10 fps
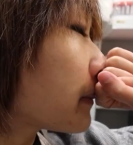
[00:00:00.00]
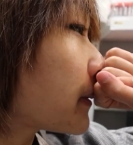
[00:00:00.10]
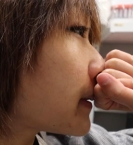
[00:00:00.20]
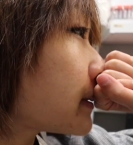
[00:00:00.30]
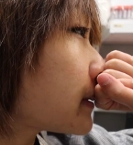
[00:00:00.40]
I'm
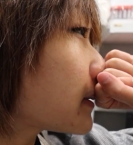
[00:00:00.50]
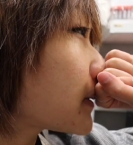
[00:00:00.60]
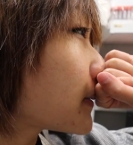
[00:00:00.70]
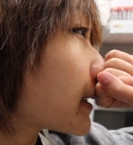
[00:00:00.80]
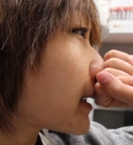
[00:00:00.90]
going to
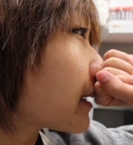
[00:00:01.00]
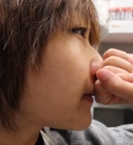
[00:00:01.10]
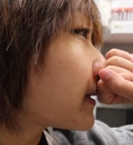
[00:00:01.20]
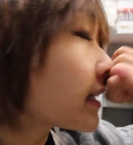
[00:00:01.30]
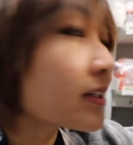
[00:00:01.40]
go get
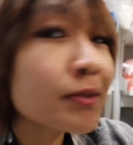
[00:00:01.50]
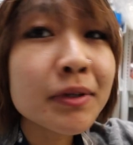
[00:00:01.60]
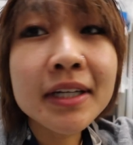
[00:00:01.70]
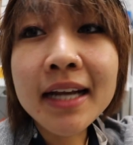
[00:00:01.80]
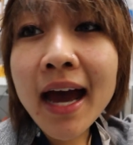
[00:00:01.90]
everything
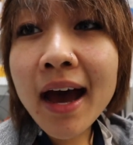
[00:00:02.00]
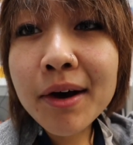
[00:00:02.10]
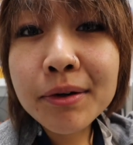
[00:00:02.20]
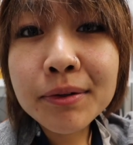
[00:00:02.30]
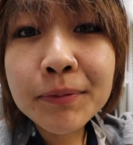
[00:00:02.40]
sorted
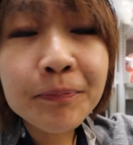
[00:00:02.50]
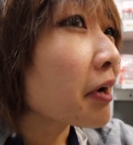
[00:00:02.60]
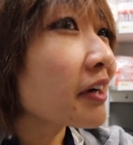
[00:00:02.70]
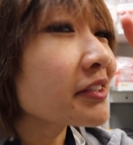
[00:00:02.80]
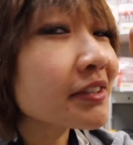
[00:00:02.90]
out.
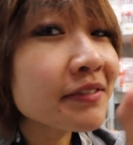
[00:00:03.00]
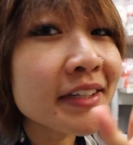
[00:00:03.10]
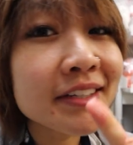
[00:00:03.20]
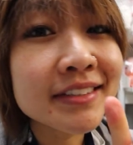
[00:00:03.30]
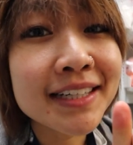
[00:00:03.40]
Cross your
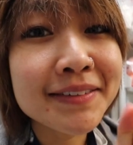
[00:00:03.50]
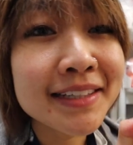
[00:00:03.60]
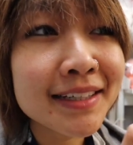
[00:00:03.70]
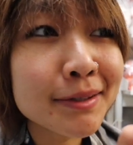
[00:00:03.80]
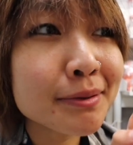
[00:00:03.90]
fingers
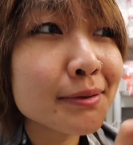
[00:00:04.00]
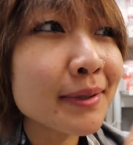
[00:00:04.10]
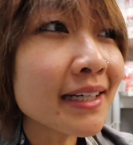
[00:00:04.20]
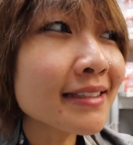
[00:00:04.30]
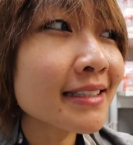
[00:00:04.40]
everything goes
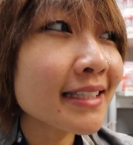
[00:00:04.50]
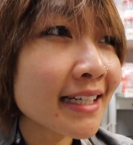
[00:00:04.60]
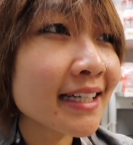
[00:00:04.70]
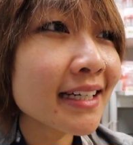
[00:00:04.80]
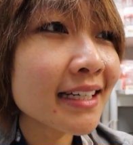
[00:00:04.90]
well
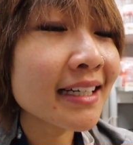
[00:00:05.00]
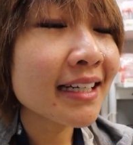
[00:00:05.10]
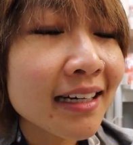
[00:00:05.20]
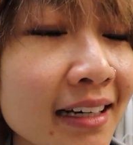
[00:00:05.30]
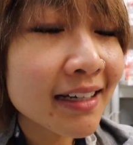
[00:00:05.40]
today.
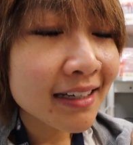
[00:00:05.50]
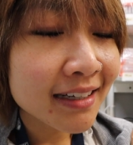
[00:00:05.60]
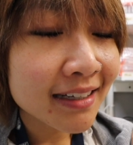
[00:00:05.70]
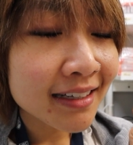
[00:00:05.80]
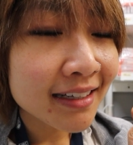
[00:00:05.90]

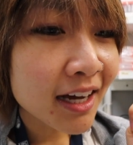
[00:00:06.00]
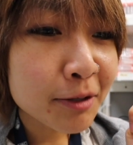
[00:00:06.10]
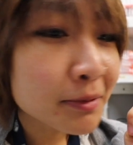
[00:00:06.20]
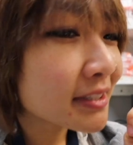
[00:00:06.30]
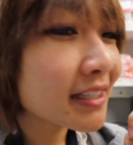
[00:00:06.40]

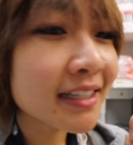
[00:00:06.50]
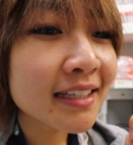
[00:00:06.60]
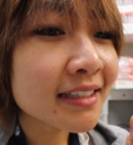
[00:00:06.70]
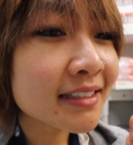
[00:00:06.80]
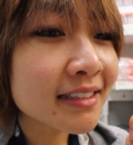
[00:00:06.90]
Animal
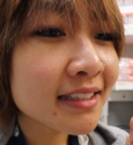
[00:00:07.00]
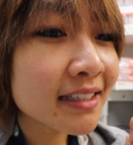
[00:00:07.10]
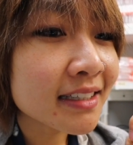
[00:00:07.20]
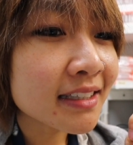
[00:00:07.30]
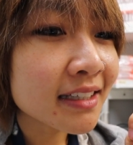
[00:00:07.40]
studies,
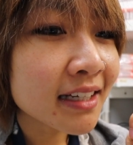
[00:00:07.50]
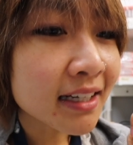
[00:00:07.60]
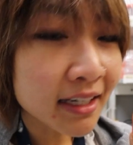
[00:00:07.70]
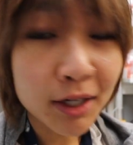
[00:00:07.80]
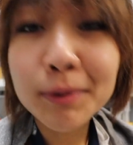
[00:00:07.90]

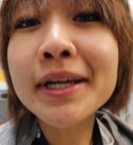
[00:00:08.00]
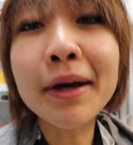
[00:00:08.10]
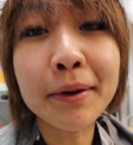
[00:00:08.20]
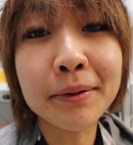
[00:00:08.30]
here we go.